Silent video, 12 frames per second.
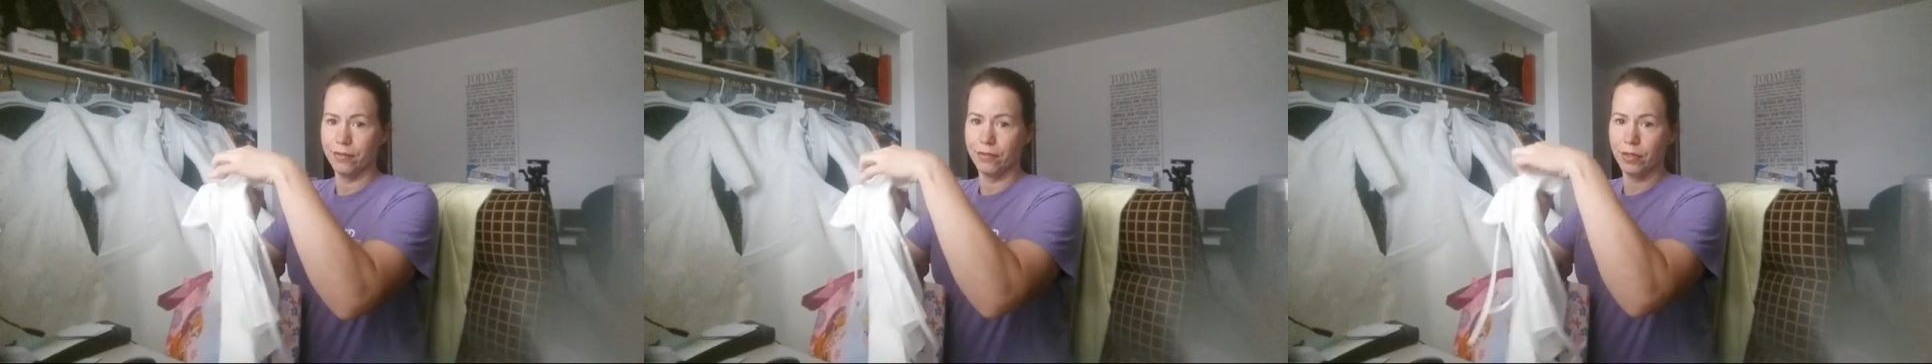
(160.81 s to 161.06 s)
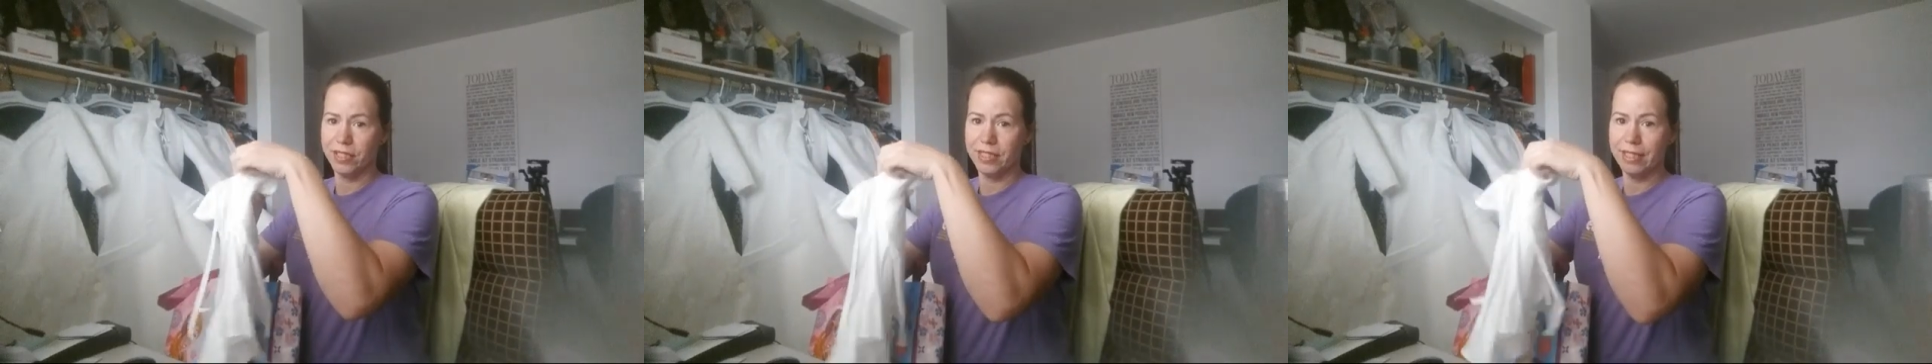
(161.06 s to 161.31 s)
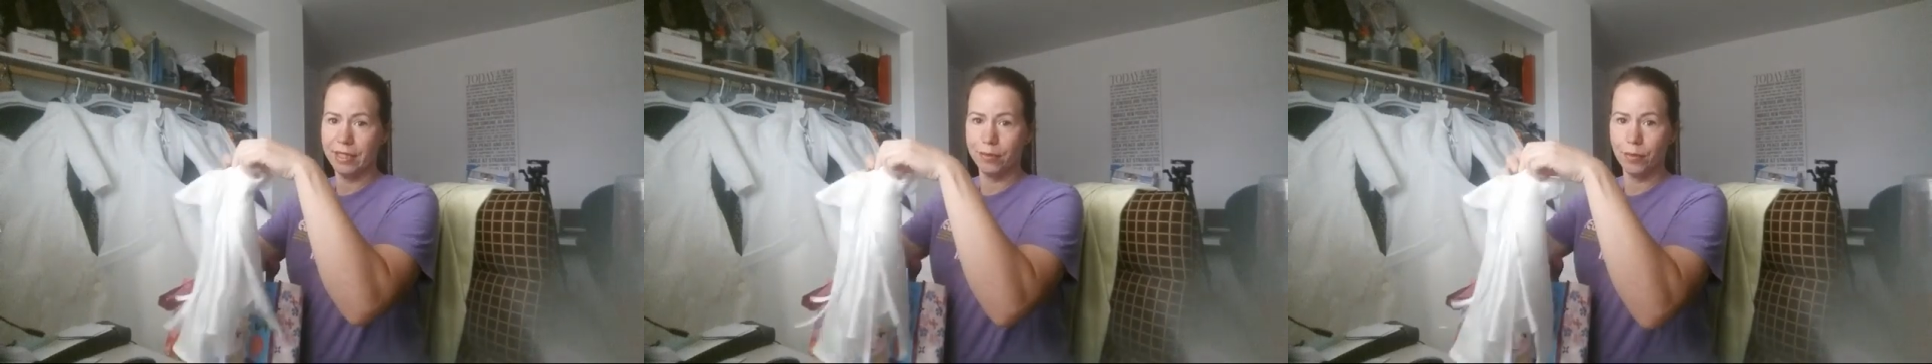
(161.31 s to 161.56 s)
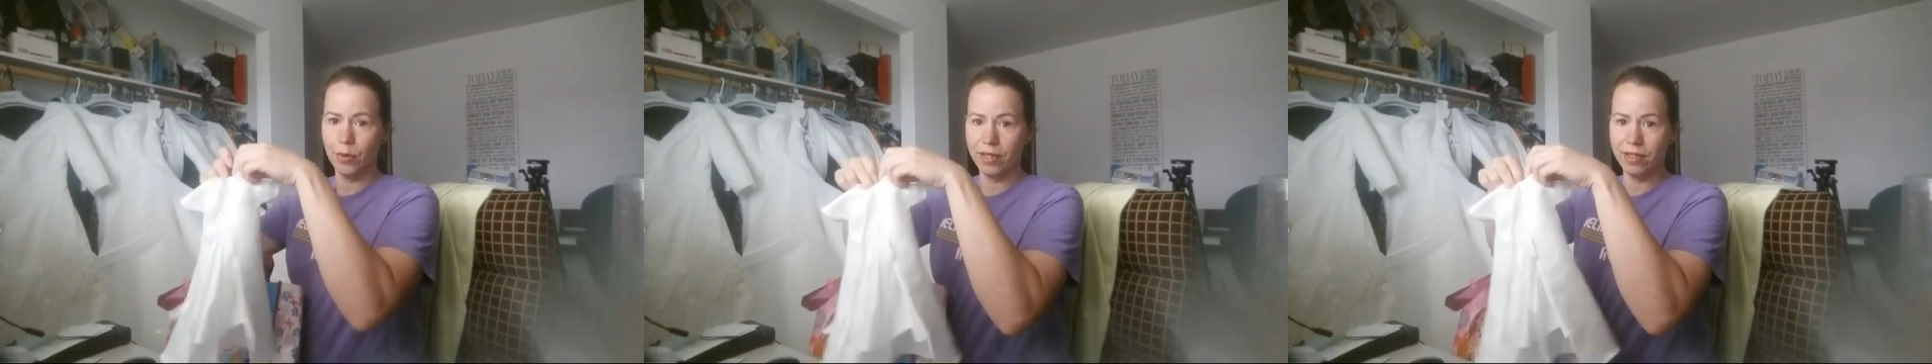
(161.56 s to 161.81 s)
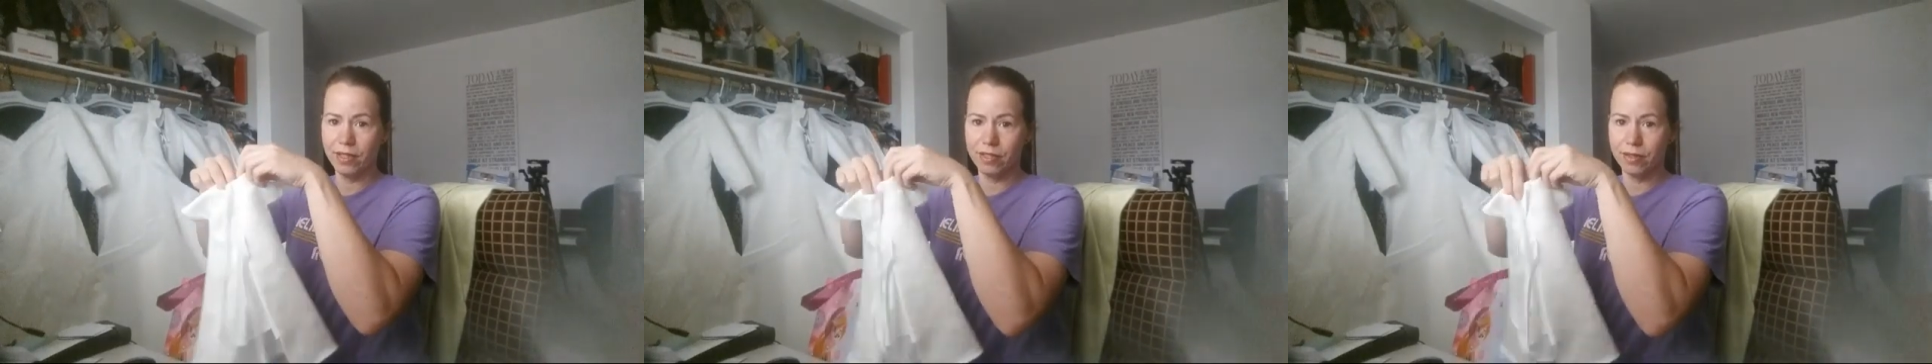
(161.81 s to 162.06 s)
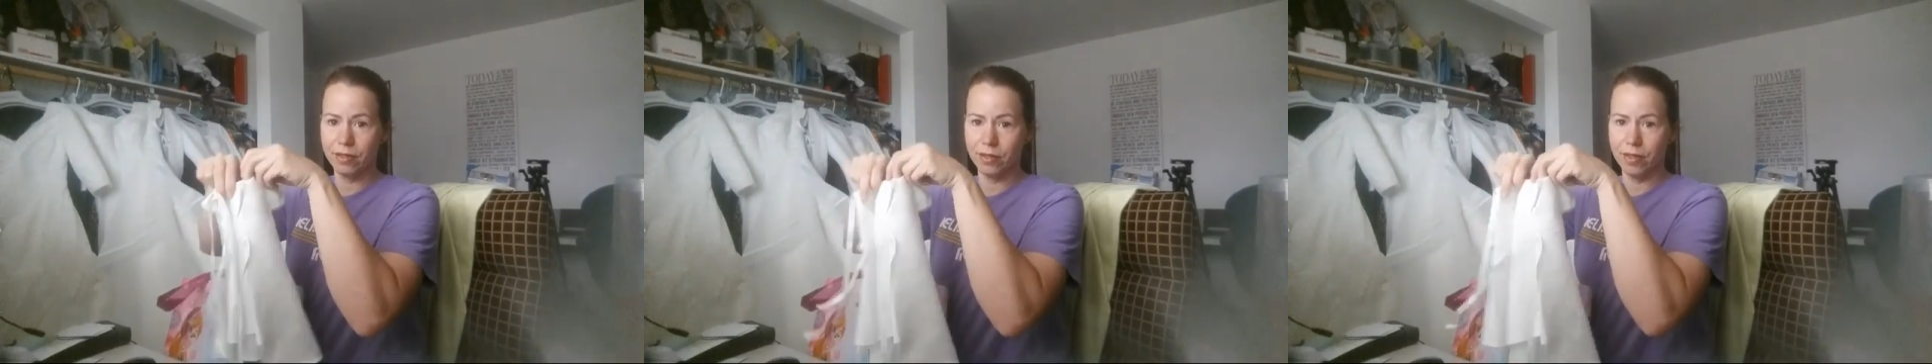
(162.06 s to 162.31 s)
for
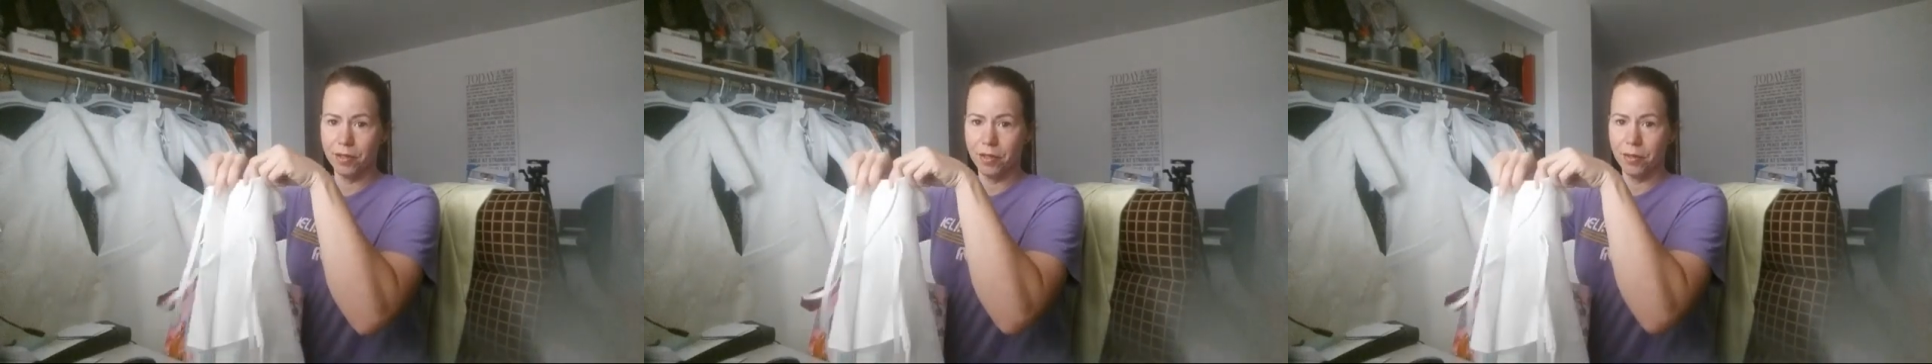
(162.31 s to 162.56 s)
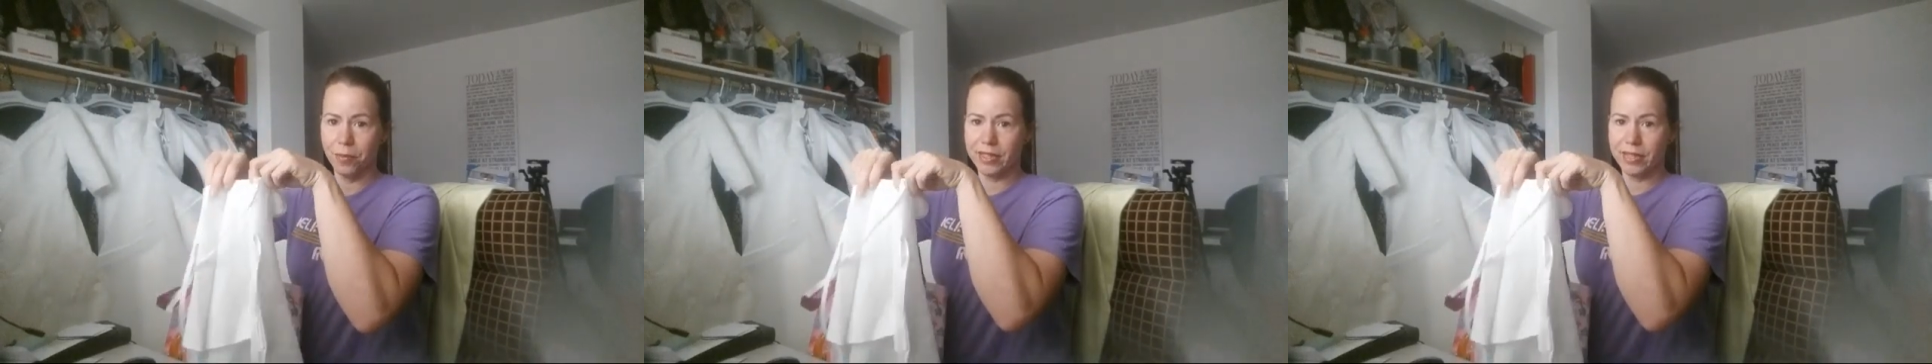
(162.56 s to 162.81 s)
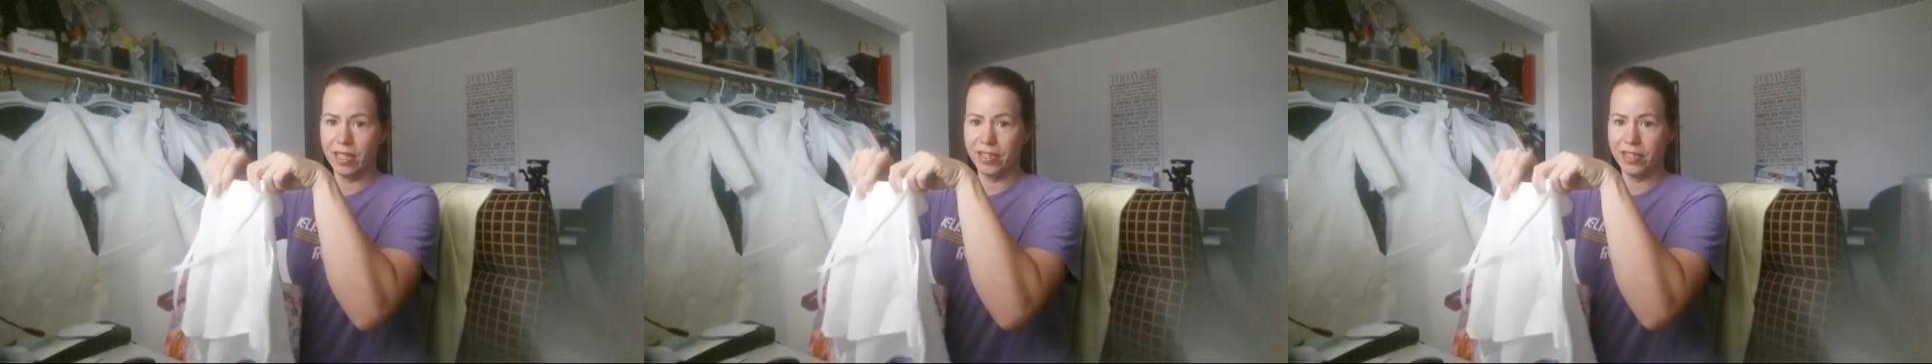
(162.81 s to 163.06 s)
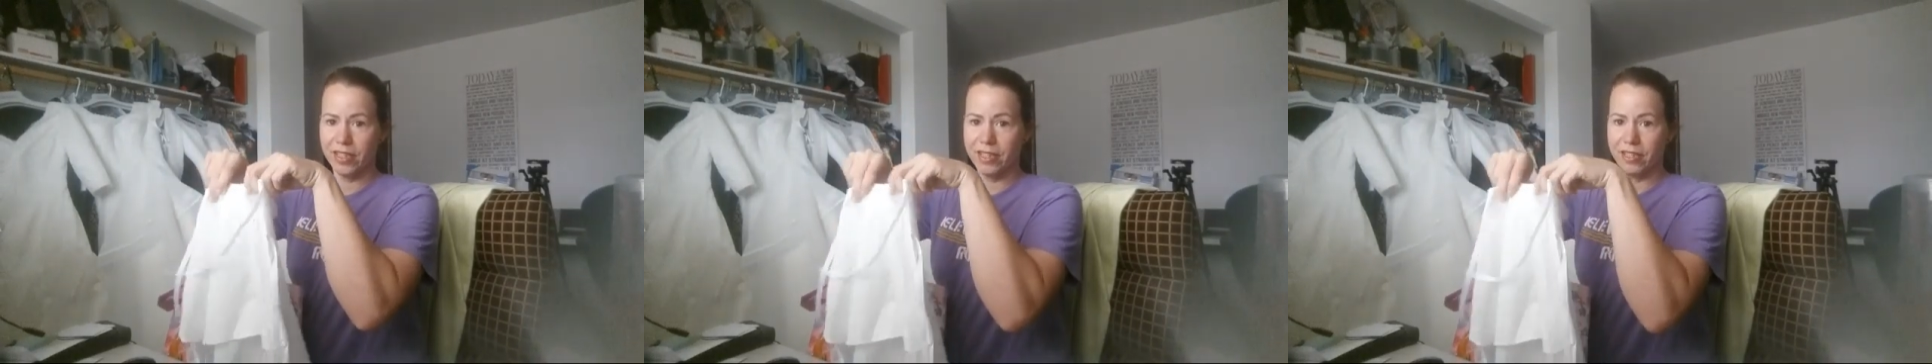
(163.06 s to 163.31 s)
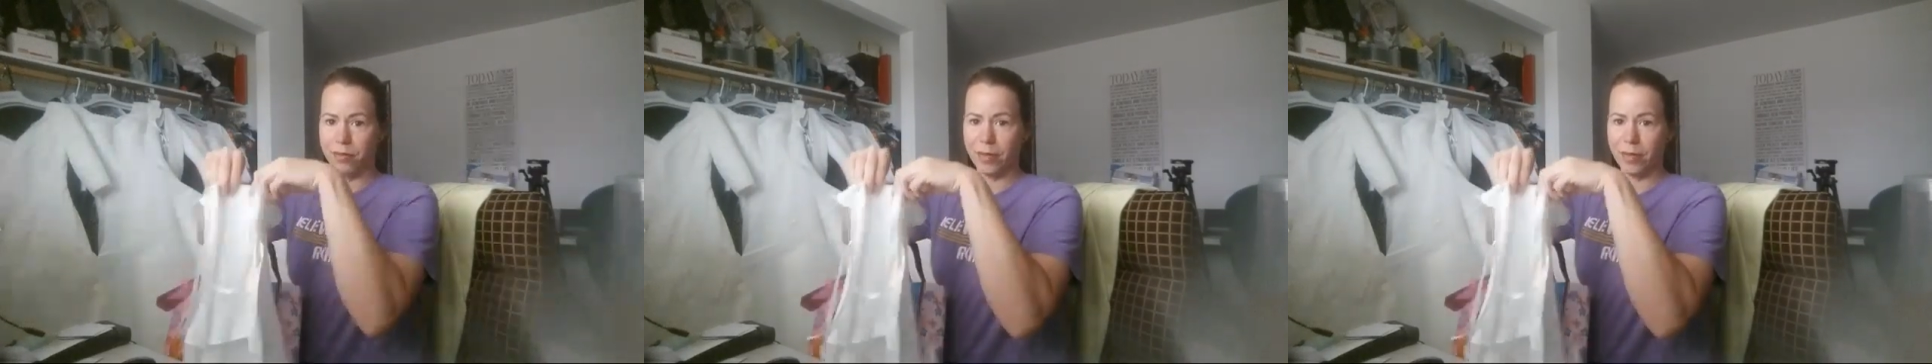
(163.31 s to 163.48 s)
stillborns, miscarriages,